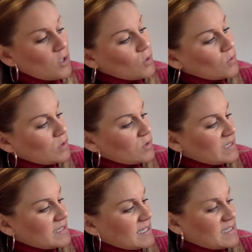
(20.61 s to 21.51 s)
who
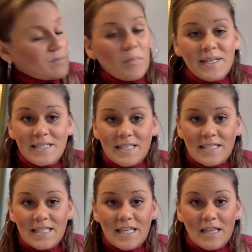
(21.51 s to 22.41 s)
loses his
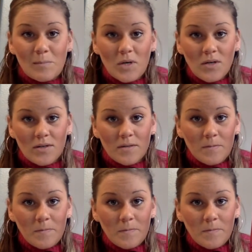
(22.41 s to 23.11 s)
button in the mall.